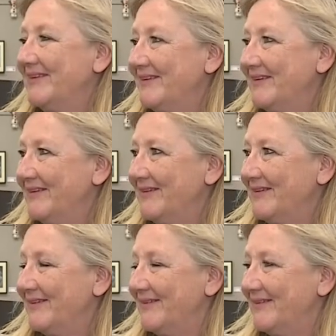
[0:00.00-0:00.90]

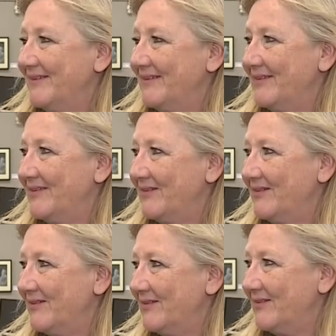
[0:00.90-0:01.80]

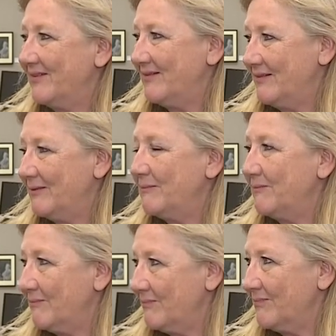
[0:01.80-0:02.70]

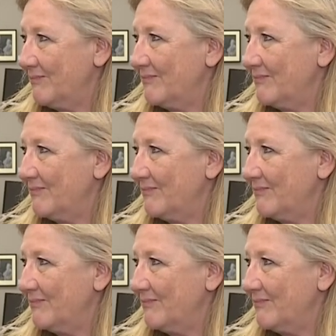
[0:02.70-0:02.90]
(silent)